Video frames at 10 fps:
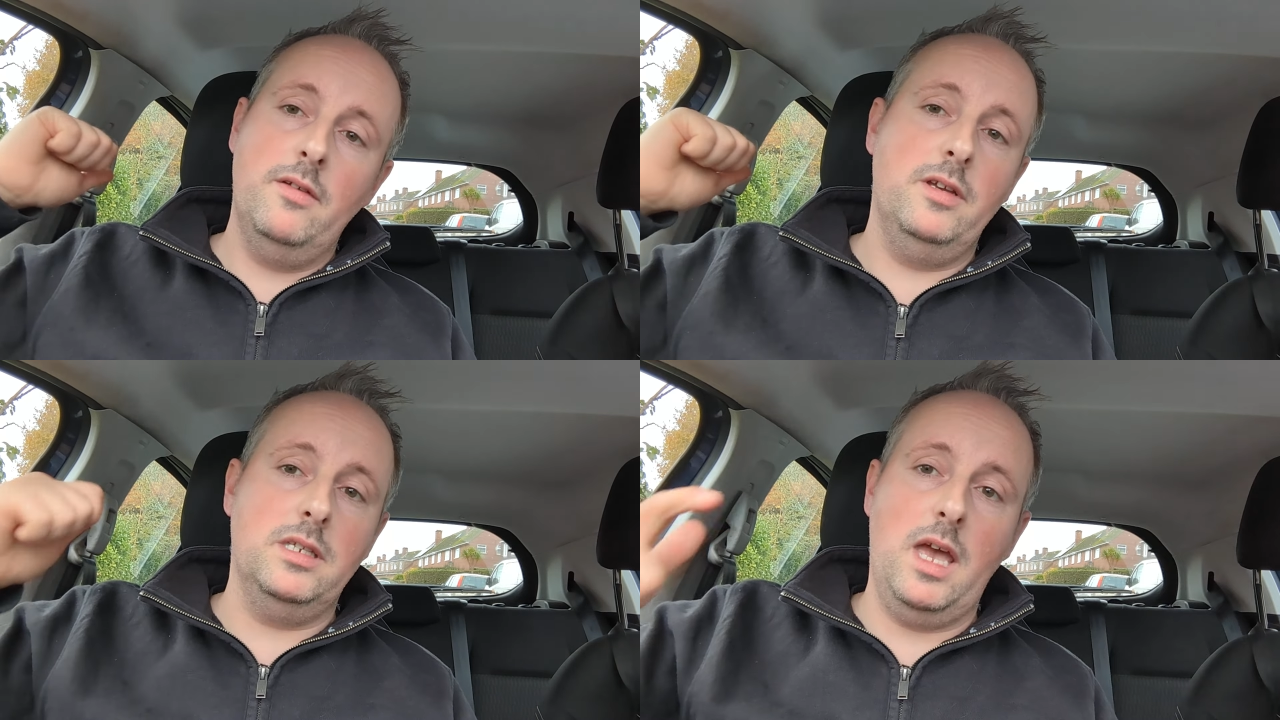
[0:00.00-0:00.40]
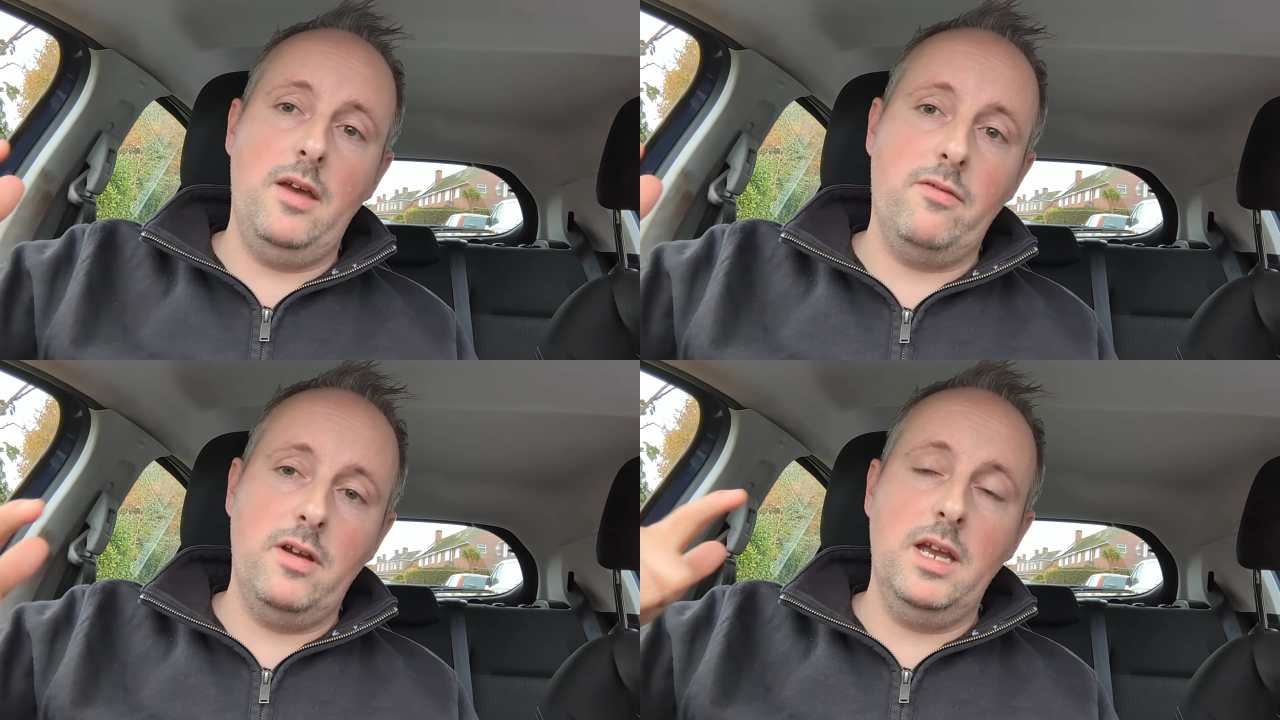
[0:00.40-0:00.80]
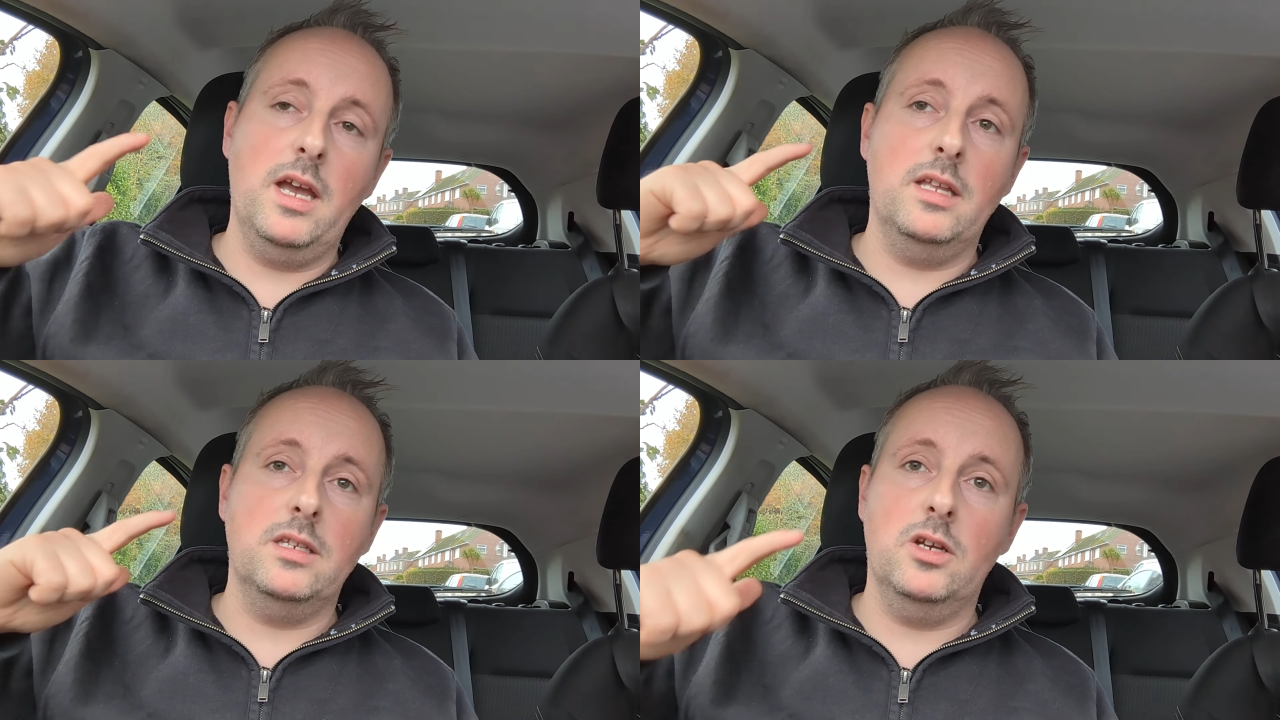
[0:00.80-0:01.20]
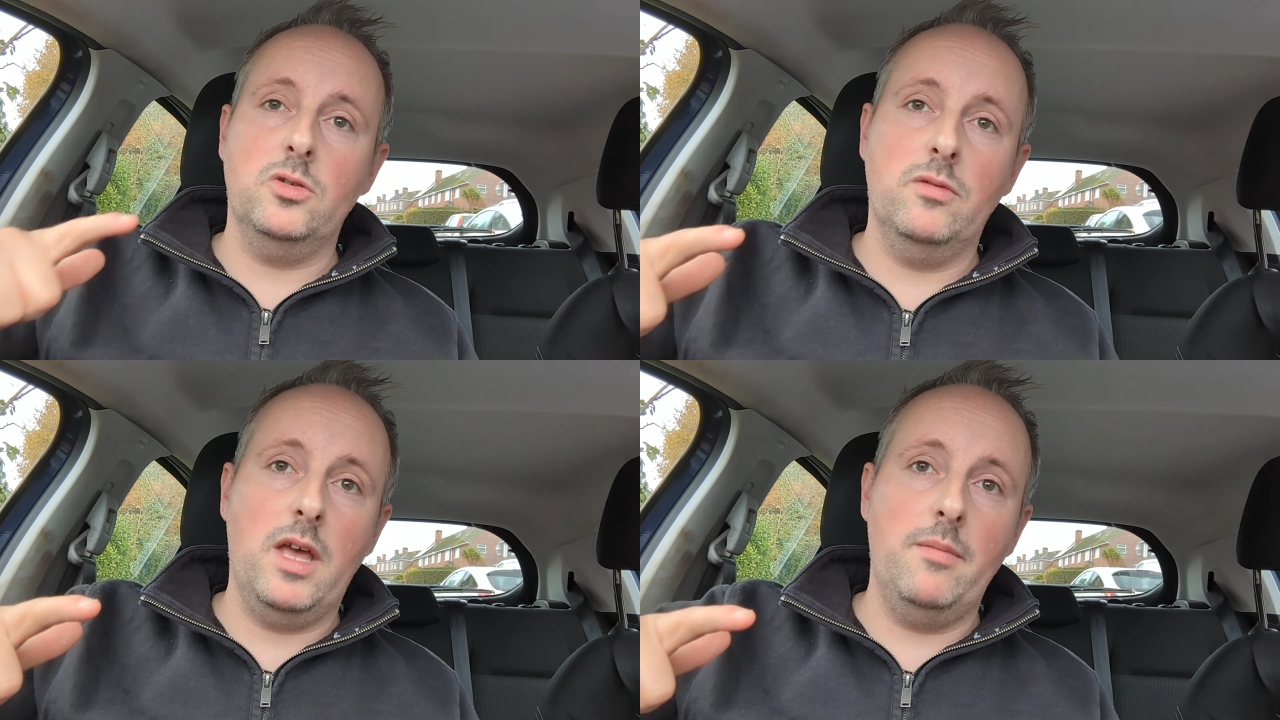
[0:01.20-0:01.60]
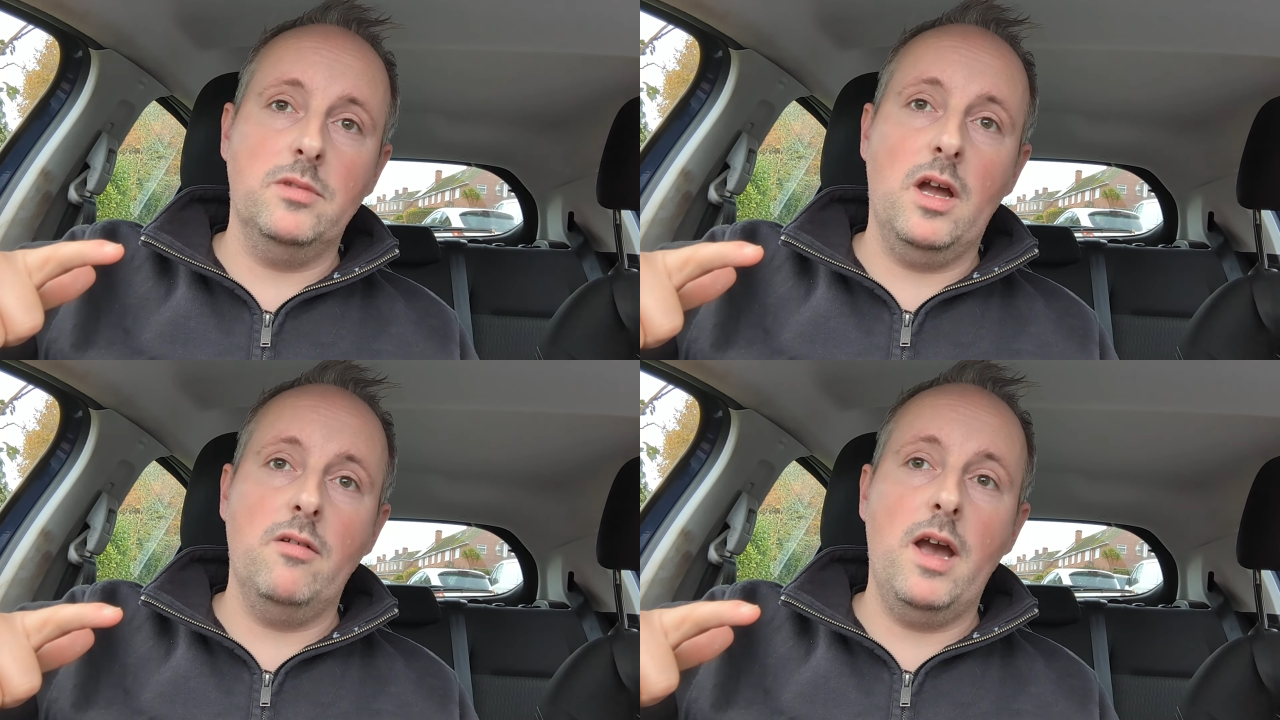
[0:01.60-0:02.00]
If it's Evri, get in touch with them
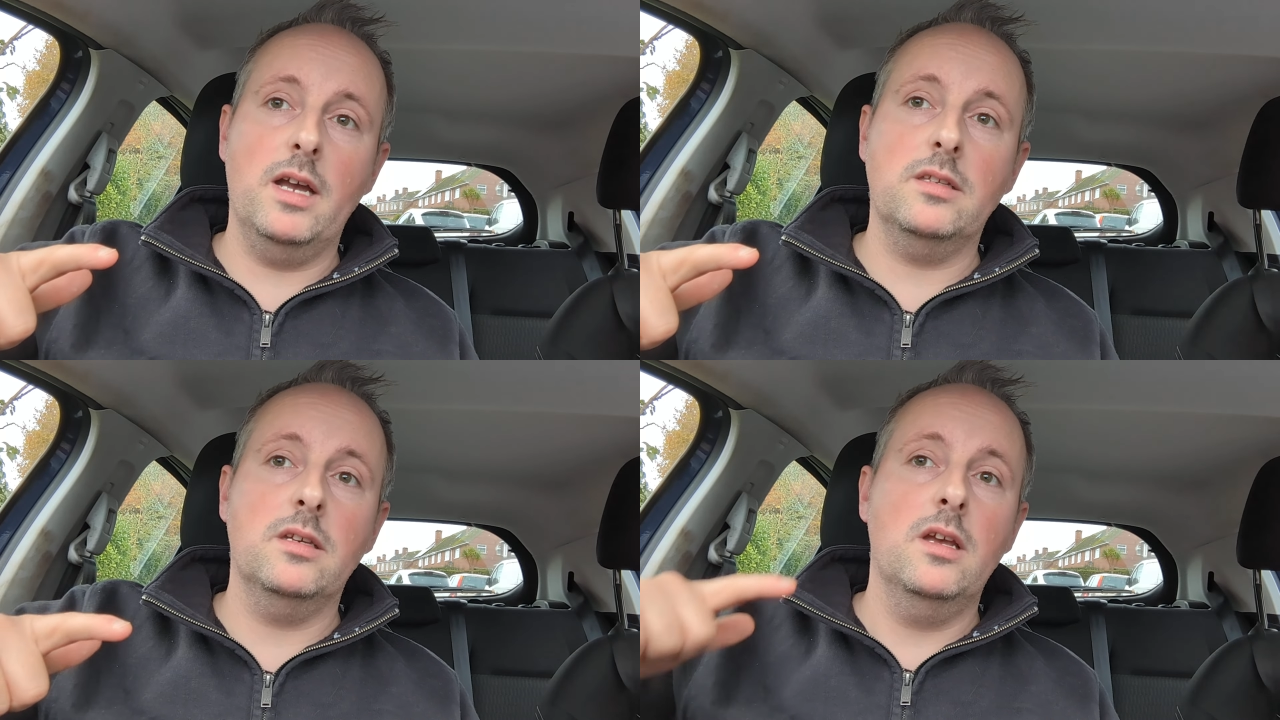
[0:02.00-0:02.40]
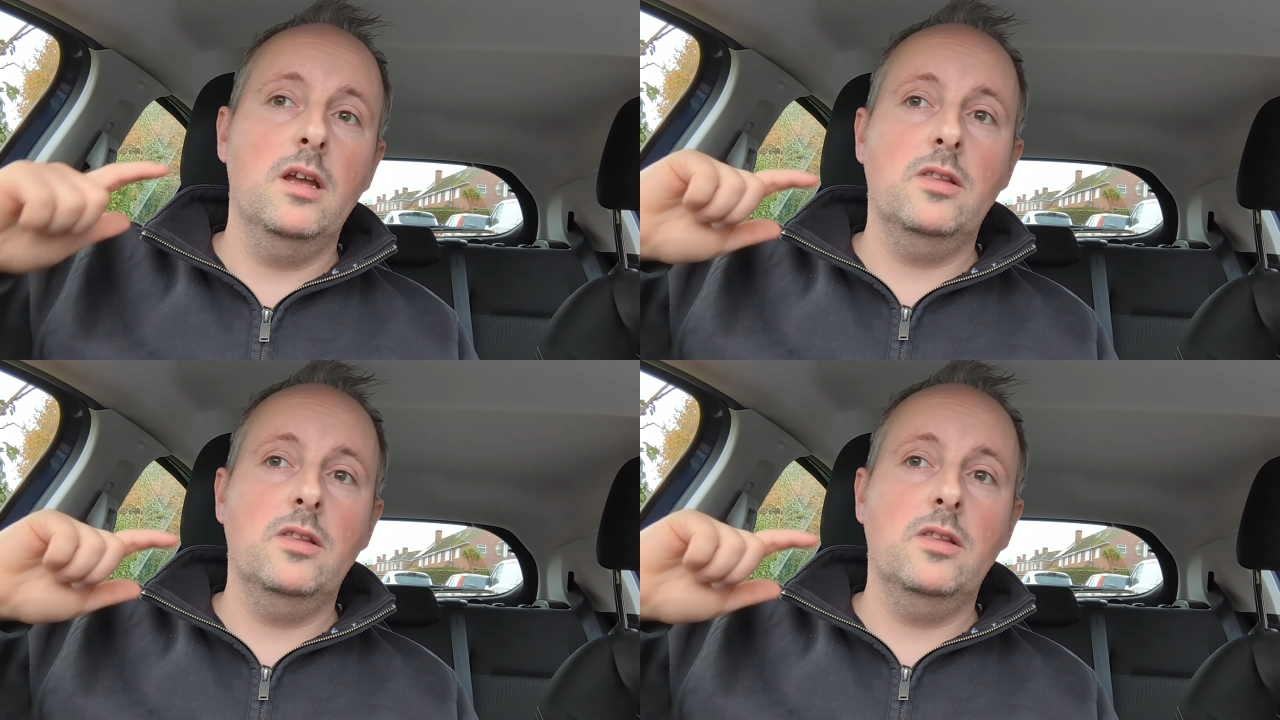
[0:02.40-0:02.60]
direct.